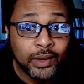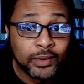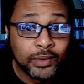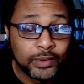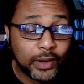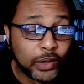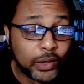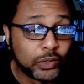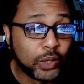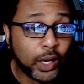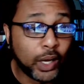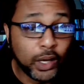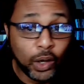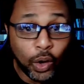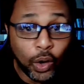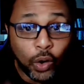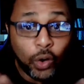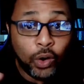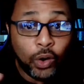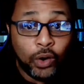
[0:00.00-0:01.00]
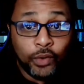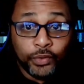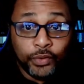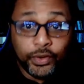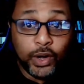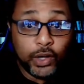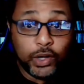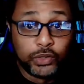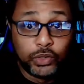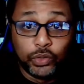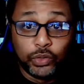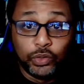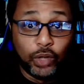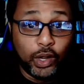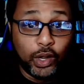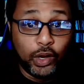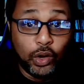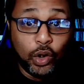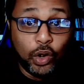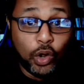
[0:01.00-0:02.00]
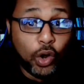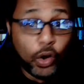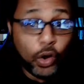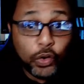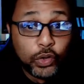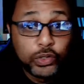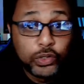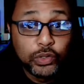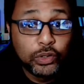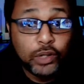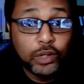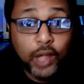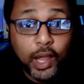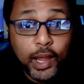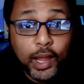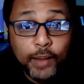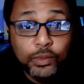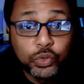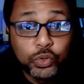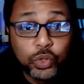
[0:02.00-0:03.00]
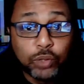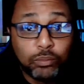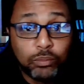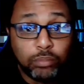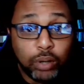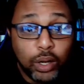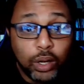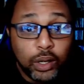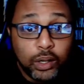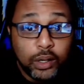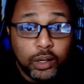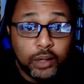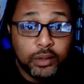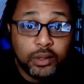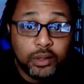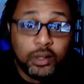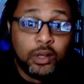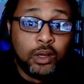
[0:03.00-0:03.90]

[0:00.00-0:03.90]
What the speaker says: there's like, oh, there's like hundreds of games you can play and